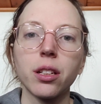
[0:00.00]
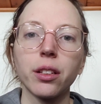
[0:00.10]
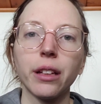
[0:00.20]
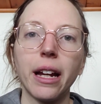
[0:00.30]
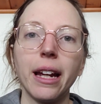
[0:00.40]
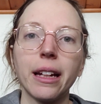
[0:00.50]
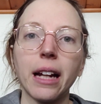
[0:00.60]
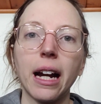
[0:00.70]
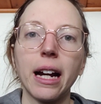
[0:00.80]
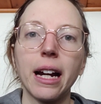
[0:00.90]

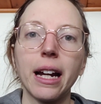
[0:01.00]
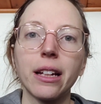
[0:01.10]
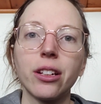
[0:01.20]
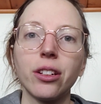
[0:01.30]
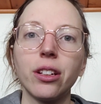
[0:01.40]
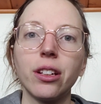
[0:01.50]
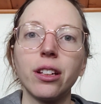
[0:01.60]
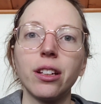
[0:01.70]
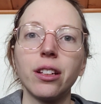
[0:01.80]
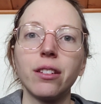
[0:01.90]
like I
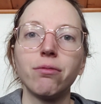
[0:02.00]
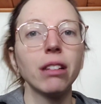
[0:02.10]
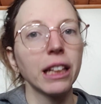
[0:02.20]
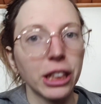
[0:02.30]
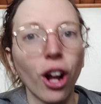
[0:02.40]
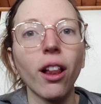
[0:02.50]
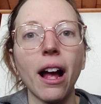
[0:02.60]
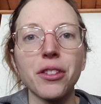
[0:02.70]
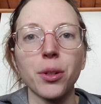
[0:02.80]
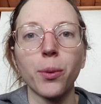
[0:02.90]
could really call
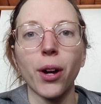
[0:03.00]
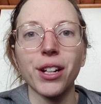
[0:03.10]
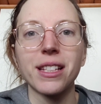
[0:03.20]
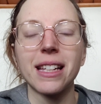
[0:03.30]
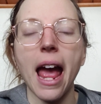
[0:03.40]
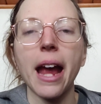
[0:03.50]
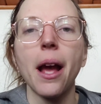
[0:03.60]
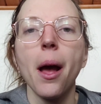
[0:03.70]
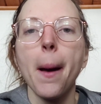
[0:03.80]
out to work today,